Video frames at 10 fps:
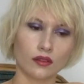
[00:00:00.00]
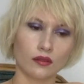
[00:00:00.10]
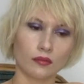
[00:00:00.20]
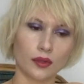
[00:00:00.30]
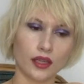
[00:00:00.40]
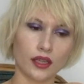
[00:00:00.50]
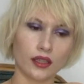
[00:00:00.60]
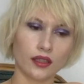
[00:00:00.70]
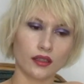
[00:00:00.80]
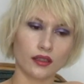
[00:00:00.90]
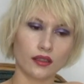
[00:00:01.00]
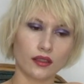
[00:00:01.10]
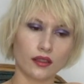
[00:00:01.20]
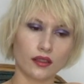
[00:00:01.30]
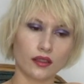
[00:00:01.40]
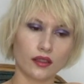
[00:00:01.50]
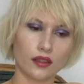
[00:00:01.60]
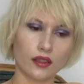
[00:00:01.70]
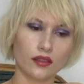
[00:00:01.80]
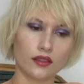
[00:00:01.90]
But
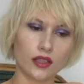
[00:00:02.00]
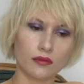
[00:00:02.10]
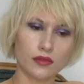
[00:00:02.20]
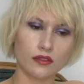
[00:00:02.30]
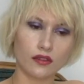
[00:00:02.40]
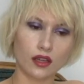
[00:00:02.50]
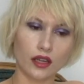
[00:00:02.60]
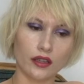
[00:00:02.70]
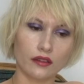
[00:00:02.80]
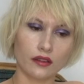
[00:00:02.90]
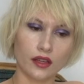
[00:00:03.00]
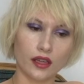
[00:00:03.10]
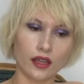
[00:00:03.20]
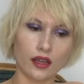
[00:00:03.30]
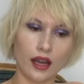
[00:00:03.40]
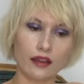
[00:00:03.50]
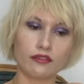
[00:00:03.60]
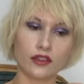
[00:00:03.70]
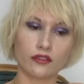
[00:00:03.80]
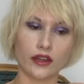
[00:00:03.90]
in terms of art that I
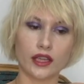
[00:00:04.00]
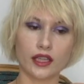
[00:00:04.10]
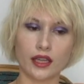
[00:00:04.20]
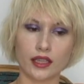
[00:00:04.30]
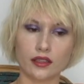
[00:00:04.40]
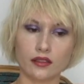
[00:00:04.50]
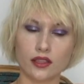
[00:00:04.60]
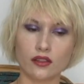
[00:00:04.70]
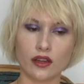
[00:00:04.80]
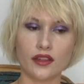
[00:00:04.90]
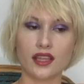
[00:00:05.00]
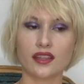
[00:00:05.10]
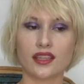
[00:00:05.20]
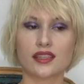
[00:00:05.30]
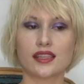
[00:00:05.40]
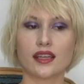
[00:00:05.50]
feel very connected to, I think that it's